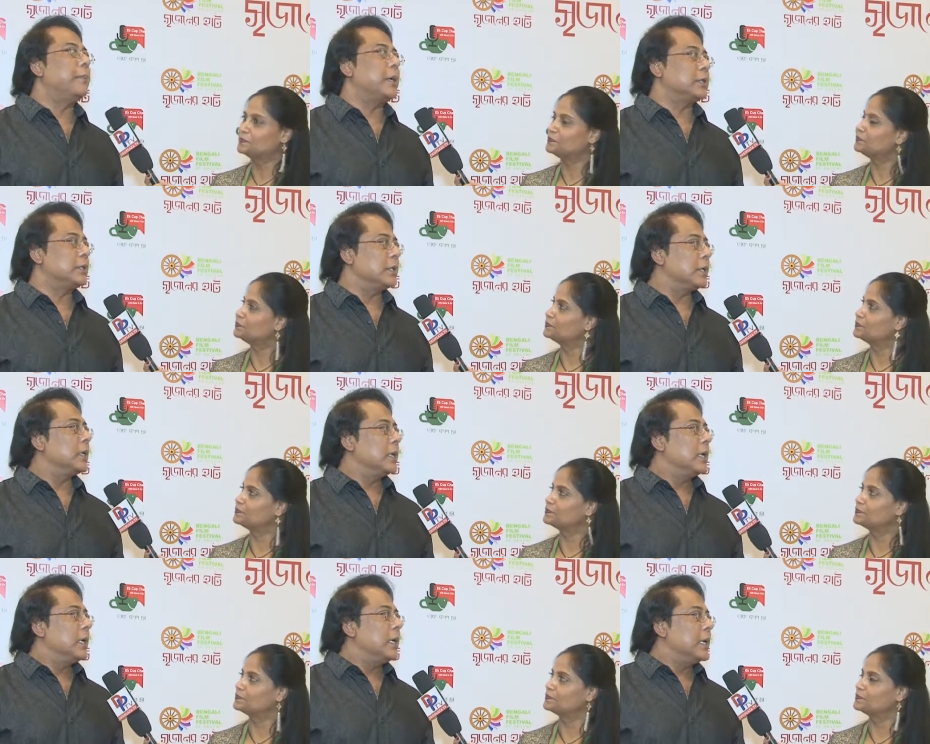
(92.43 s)
Speaker 1: person,
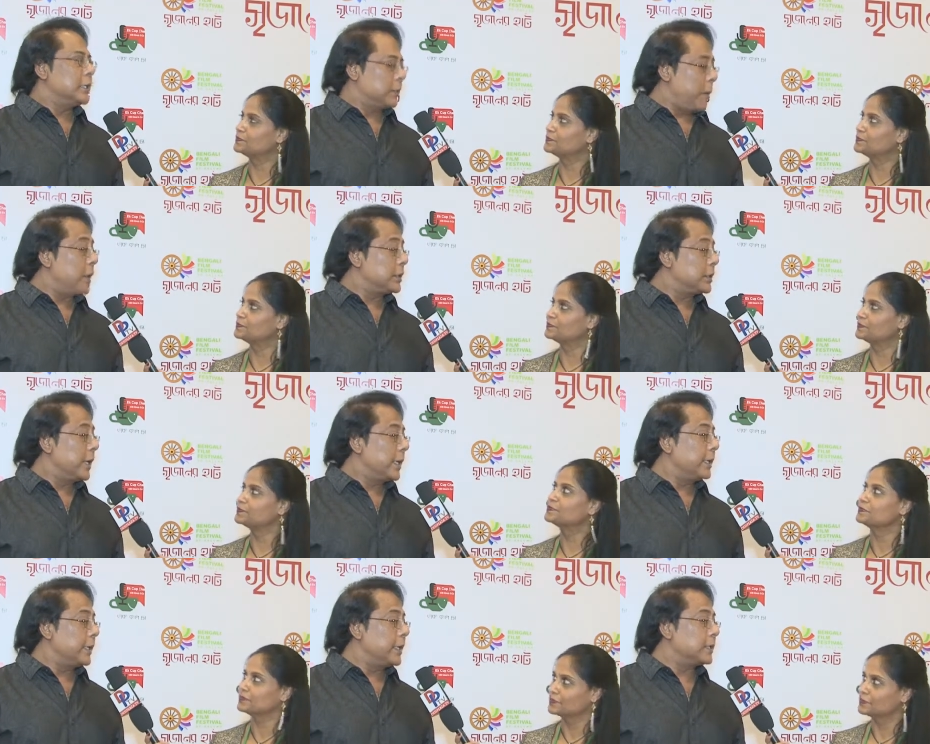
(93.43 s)

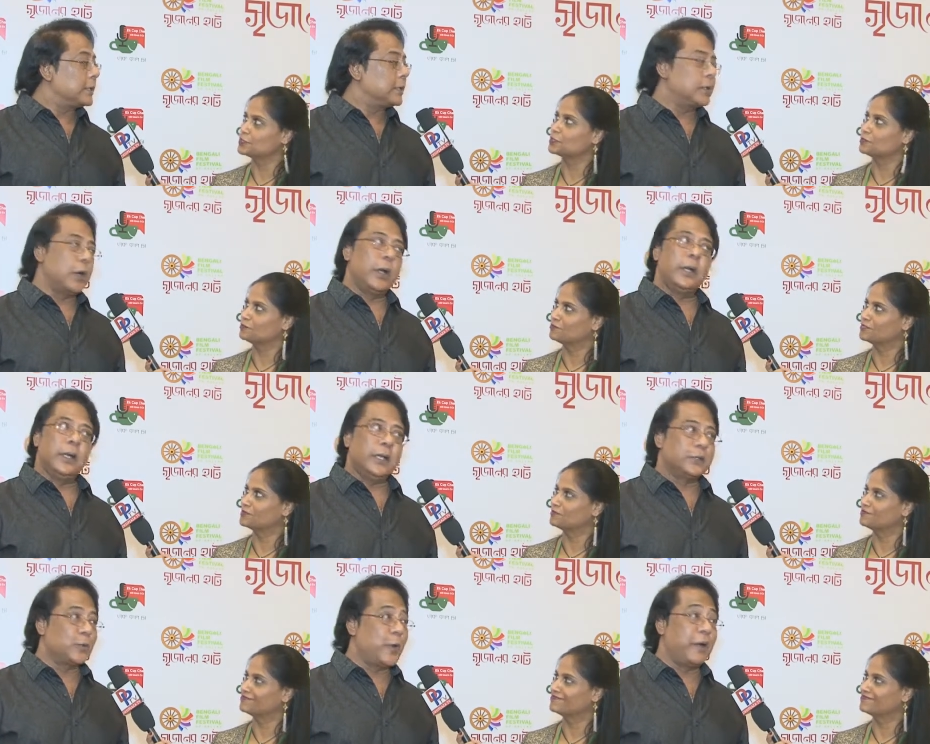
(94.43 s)
sponsoring this. So
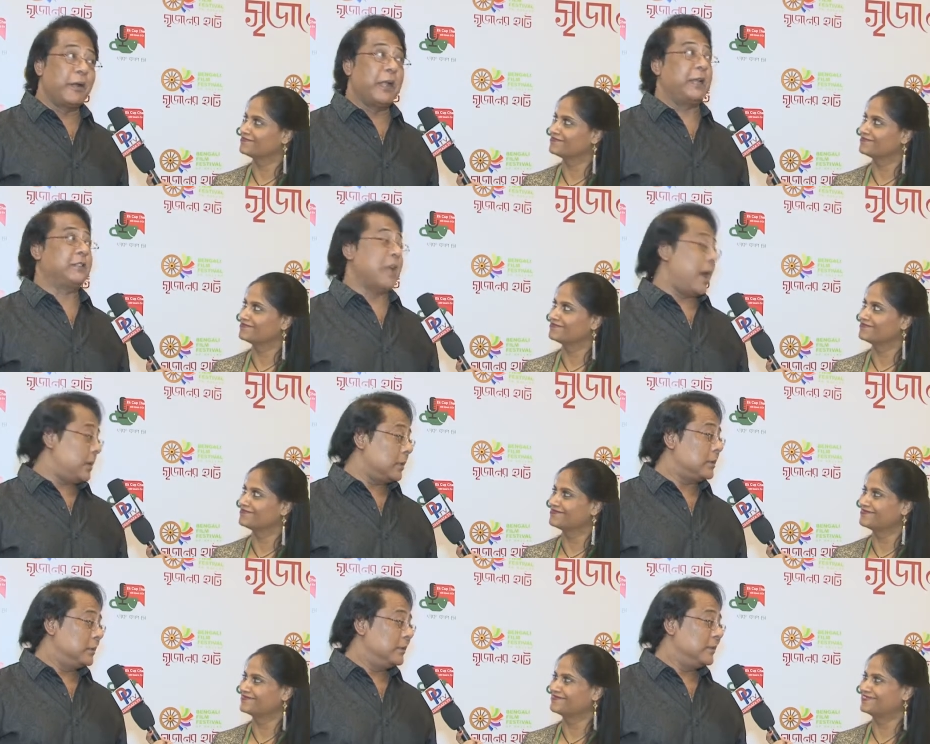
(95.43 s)
we are really
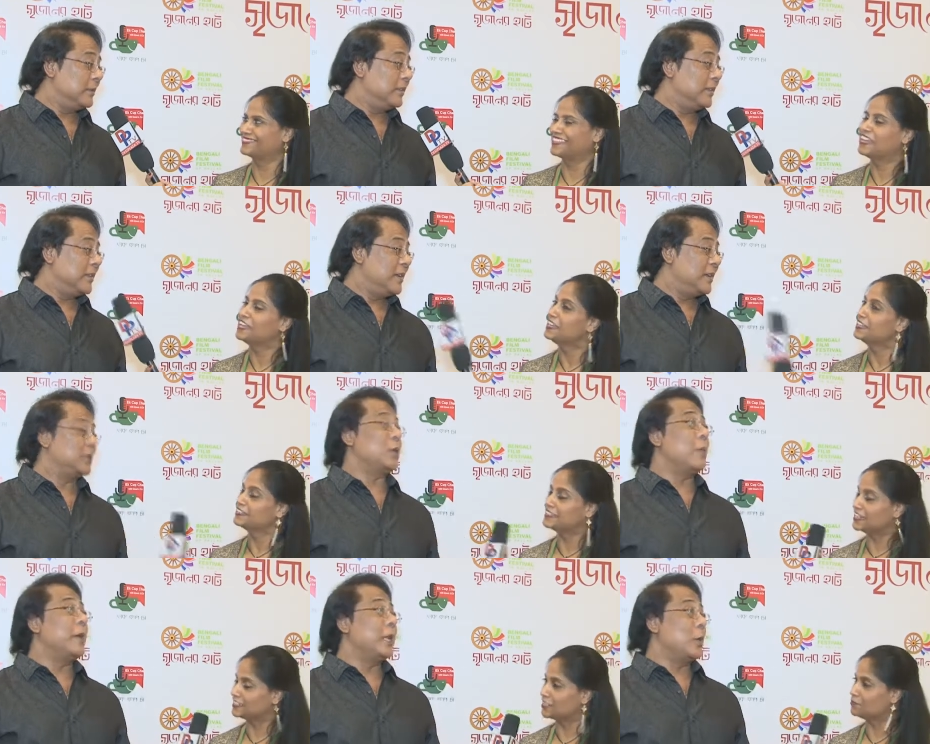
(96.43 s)
excited.
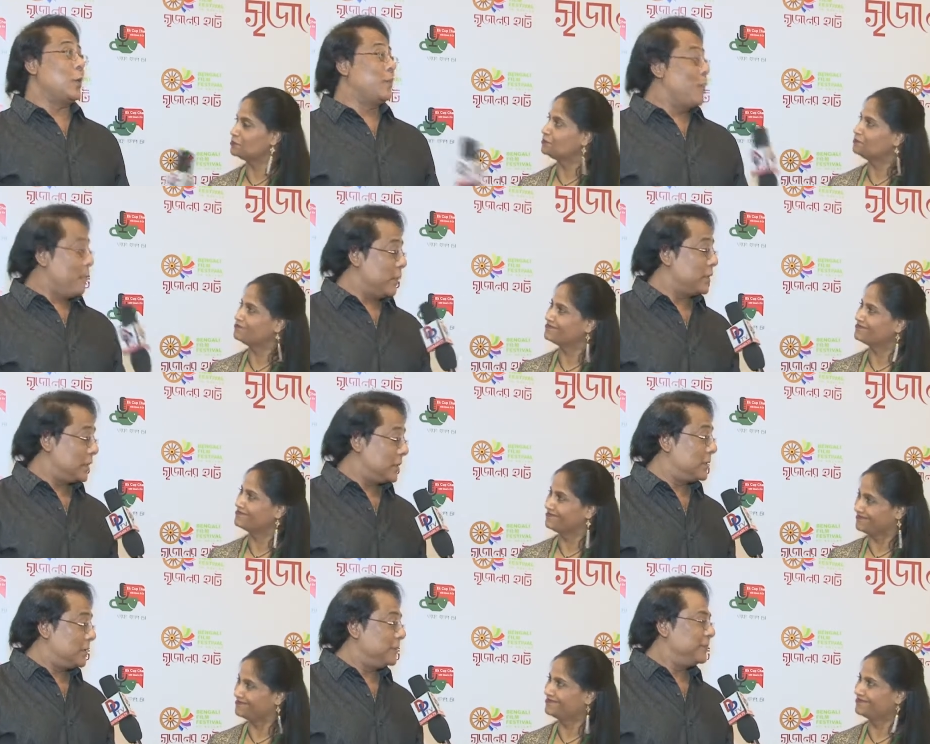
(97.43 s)
So
Speaker 2: that many good
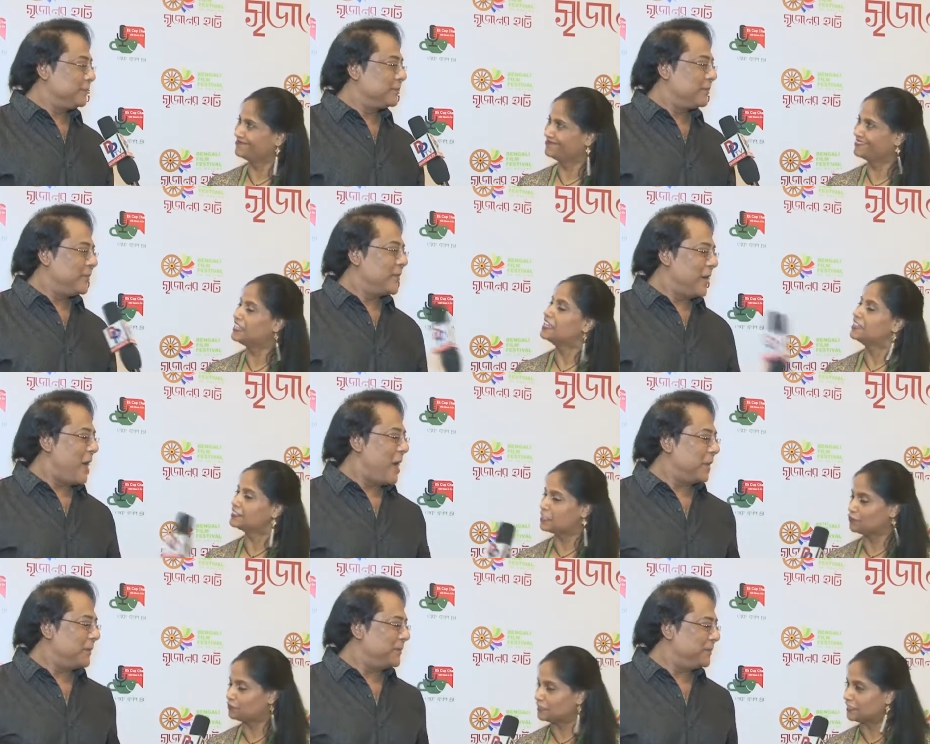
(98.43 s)
movies. Yeah.
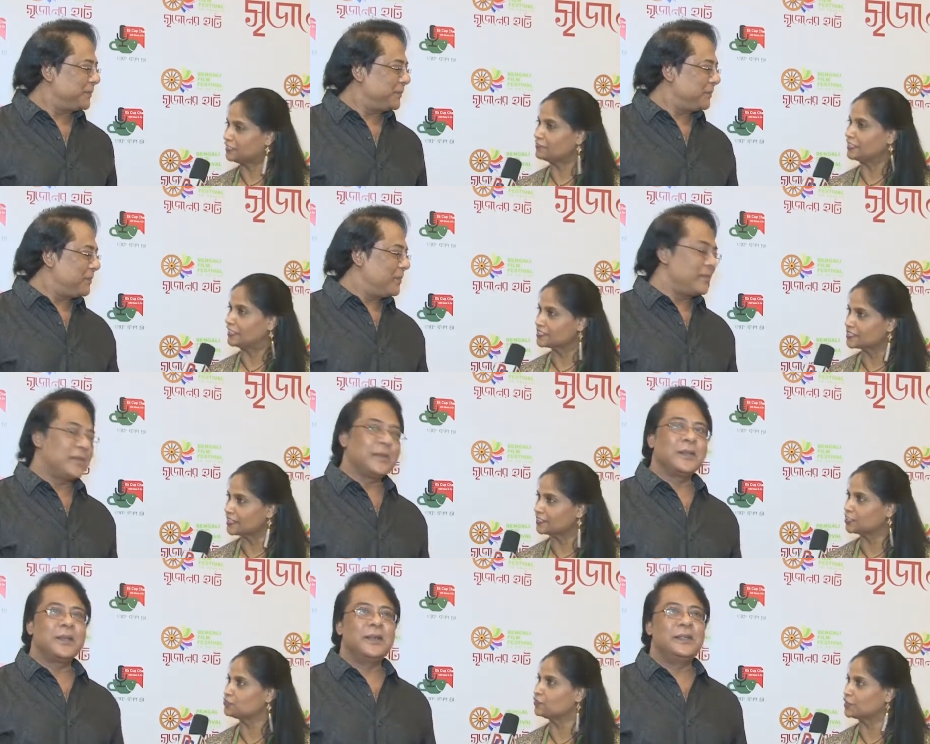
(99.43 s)
Definitely very
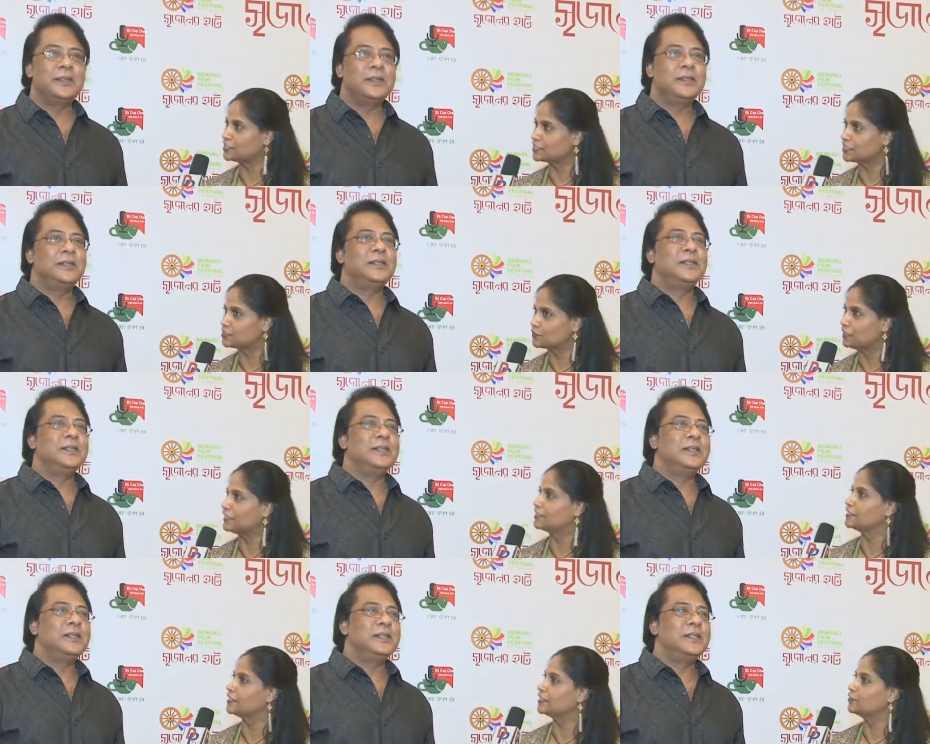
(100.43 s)
exciting for us as well,
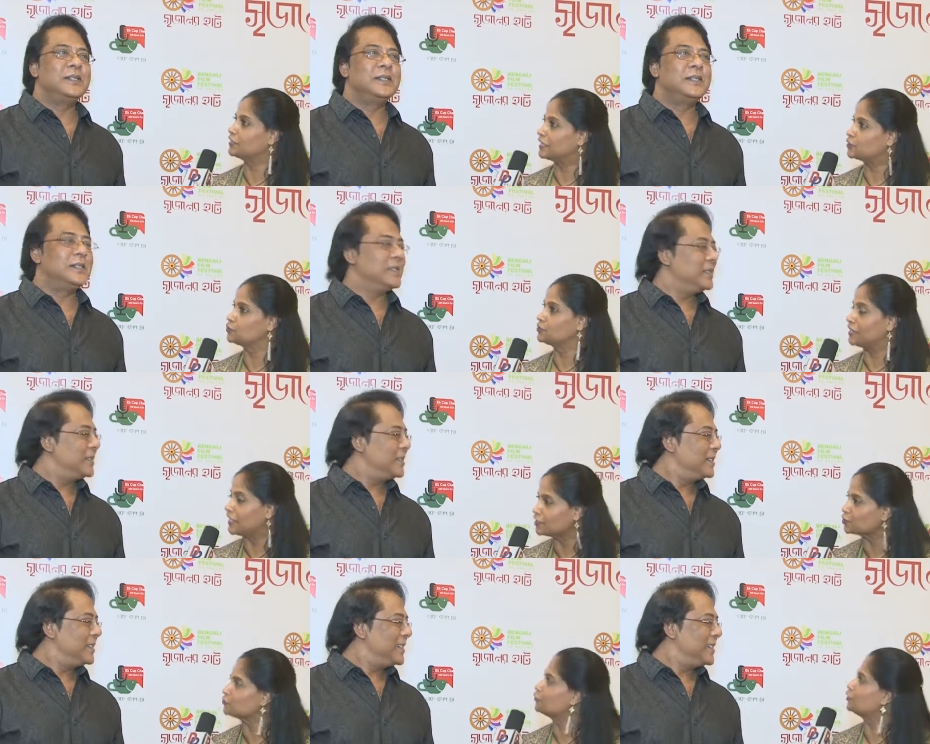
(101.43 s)
and I'd like to
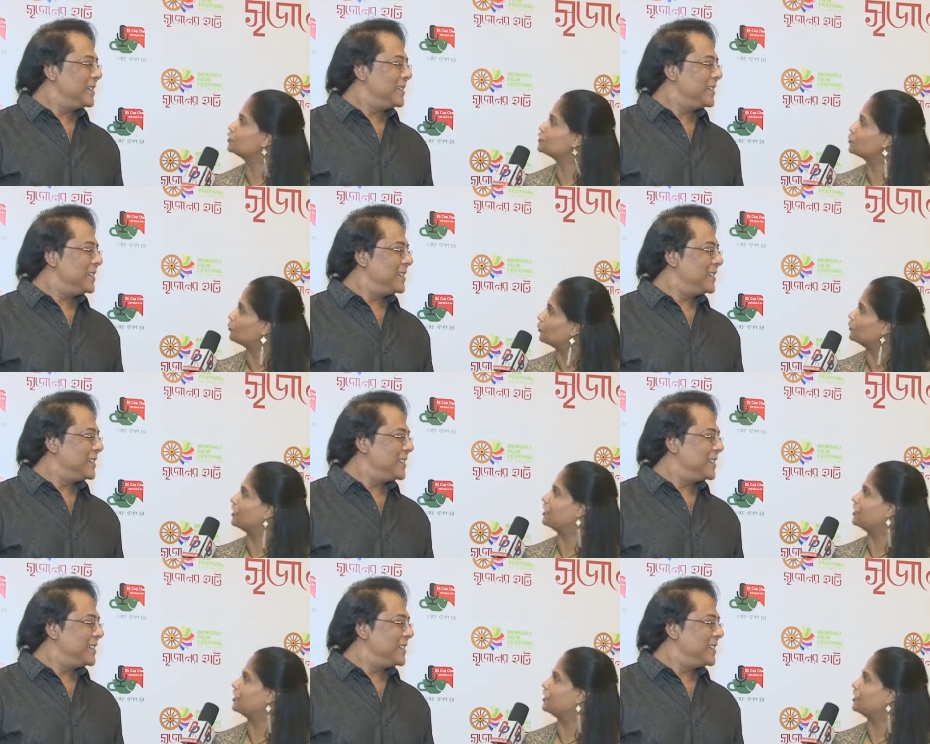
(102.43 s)
thank you for your support